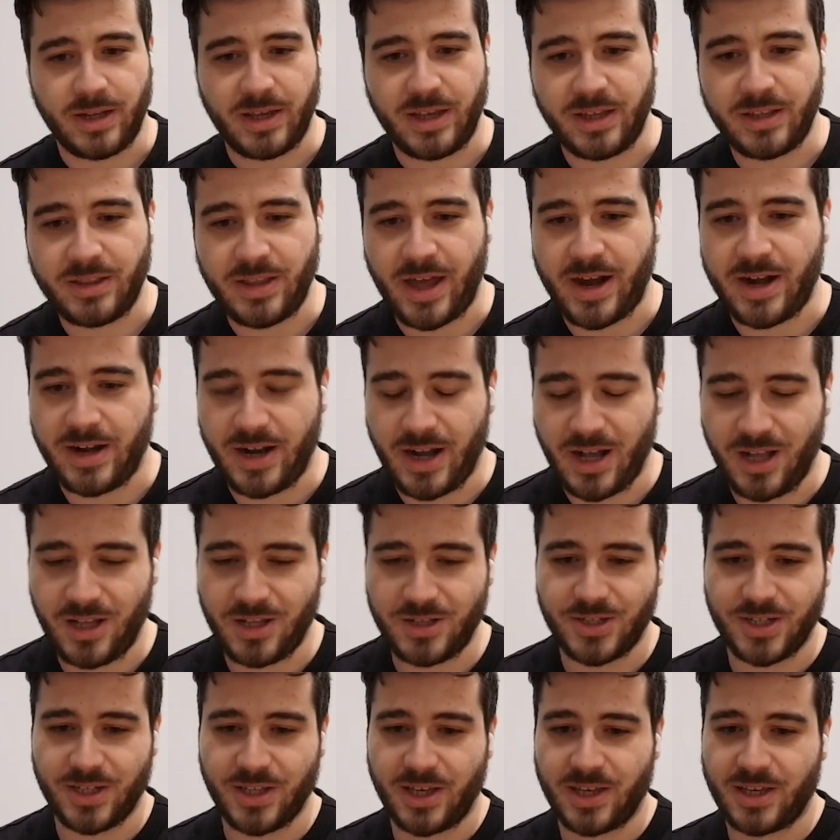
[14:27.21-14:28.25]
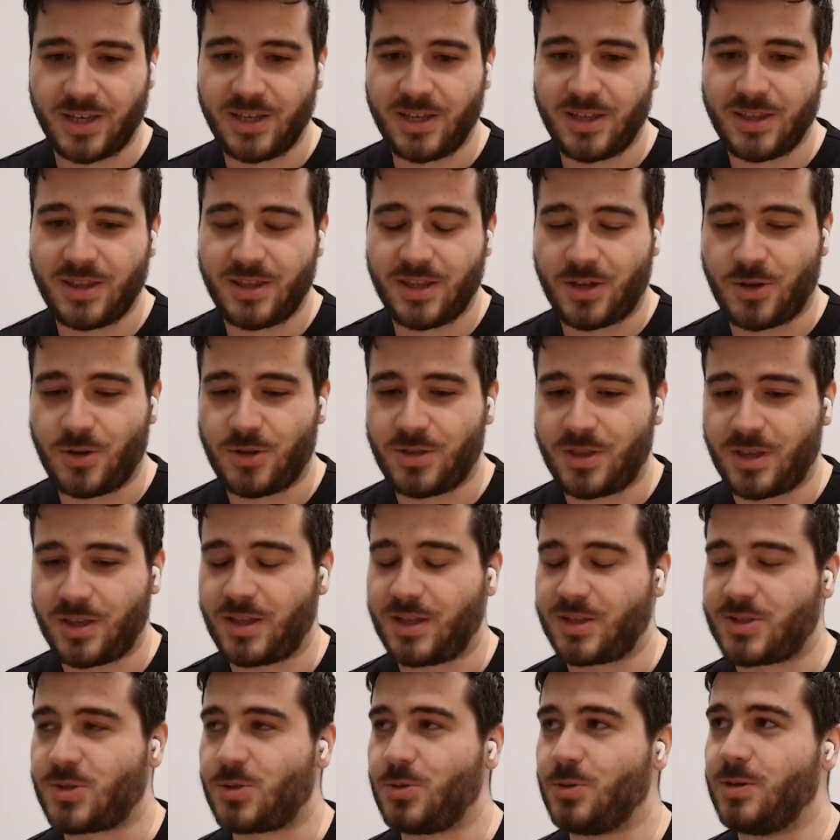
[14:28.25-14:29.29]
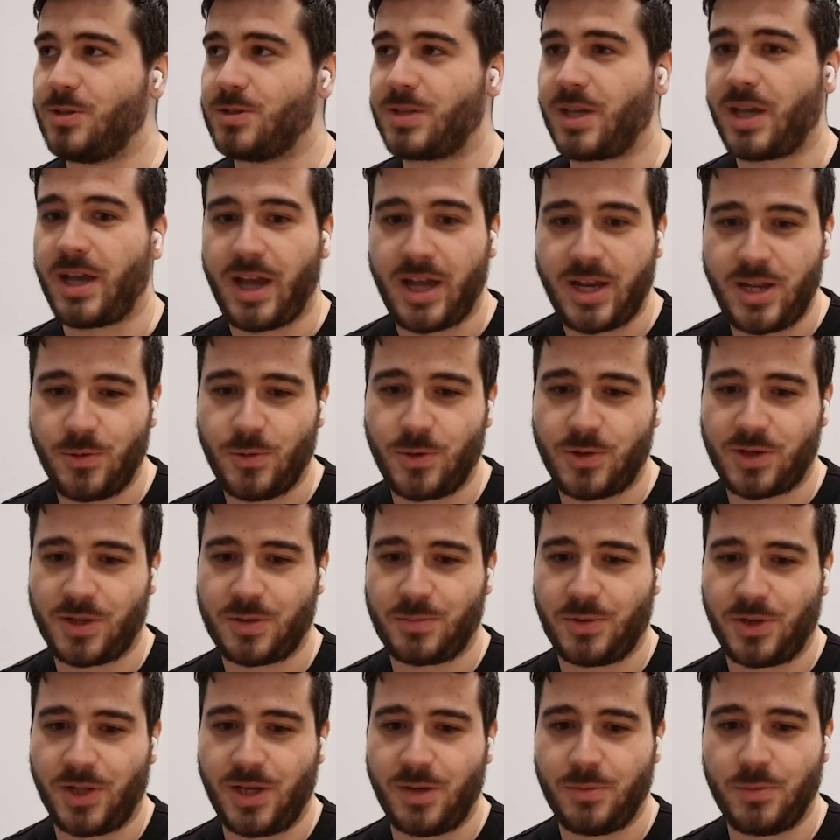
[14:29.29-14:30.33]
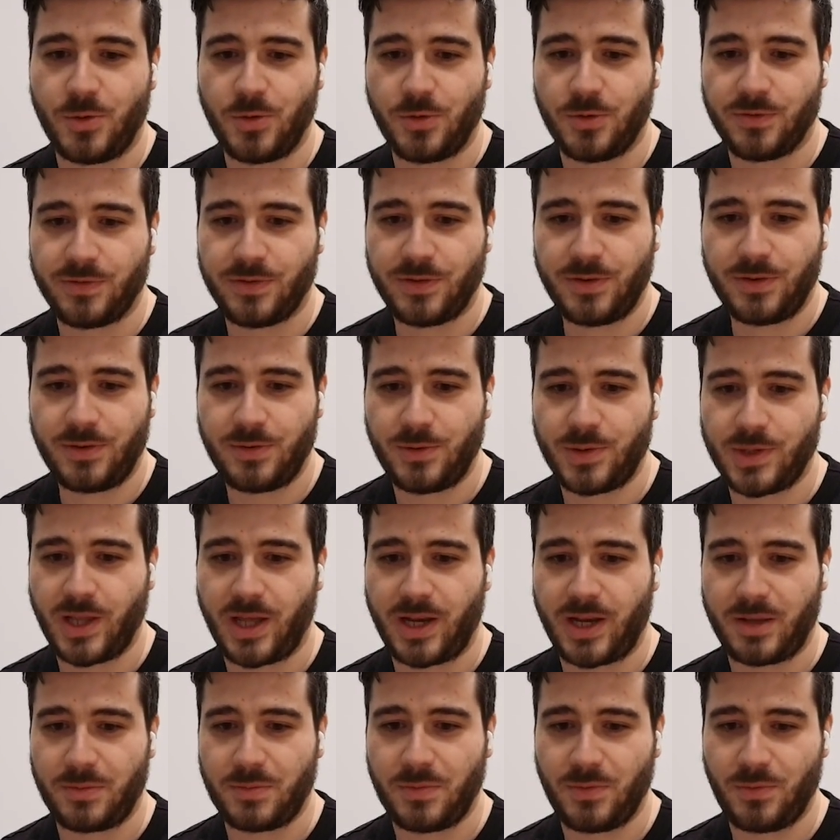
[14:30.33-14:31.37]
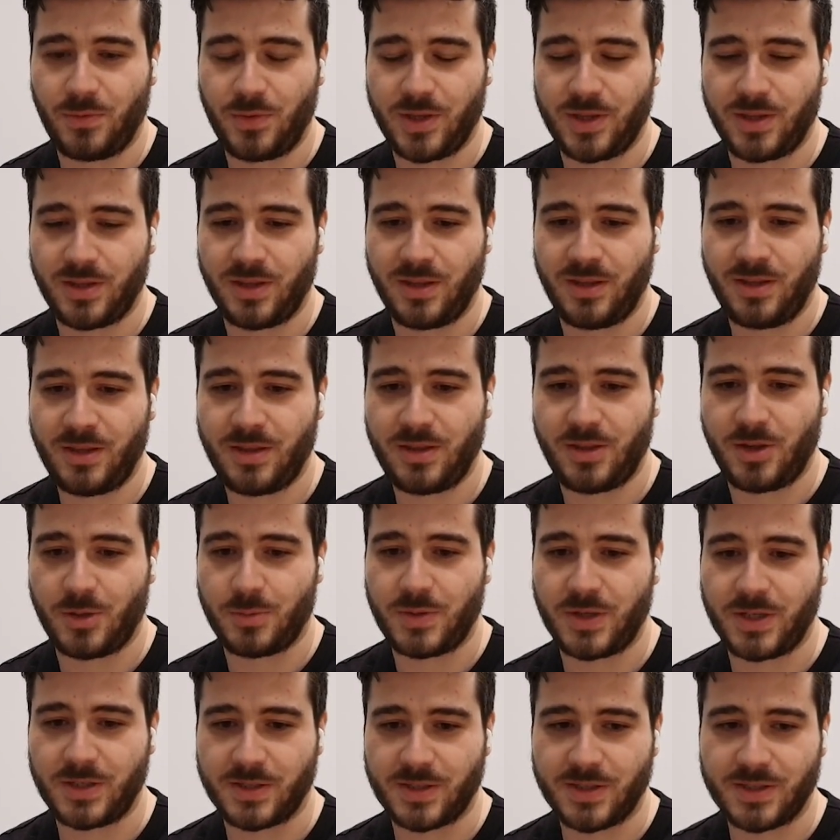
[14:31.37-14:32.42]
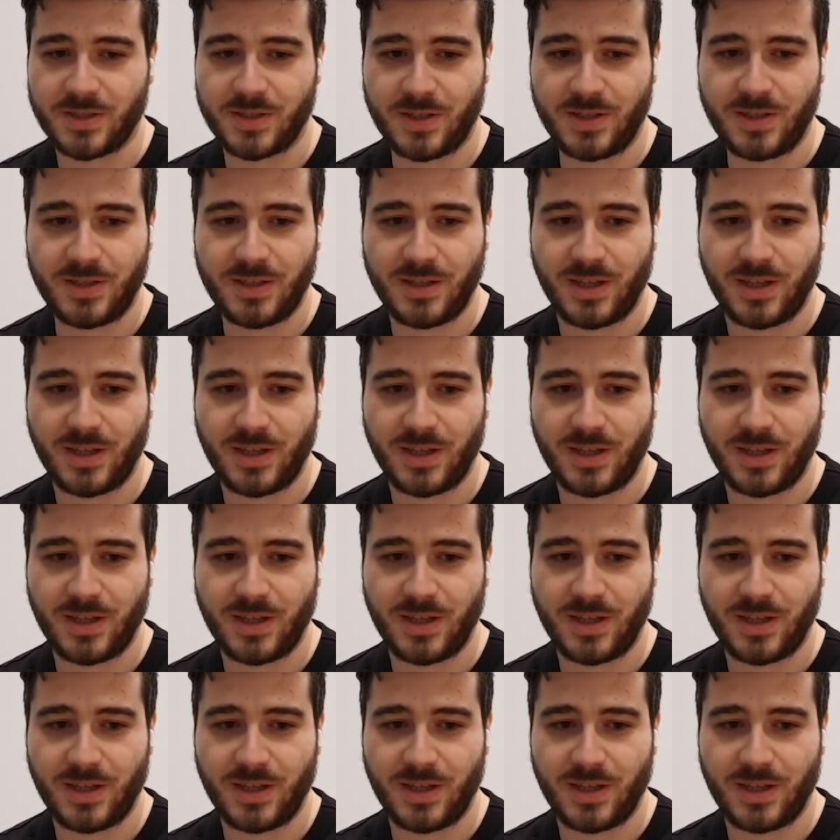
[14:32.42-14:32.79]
In that analogy, like the thing that's cool is anyone can play a move with their pieces.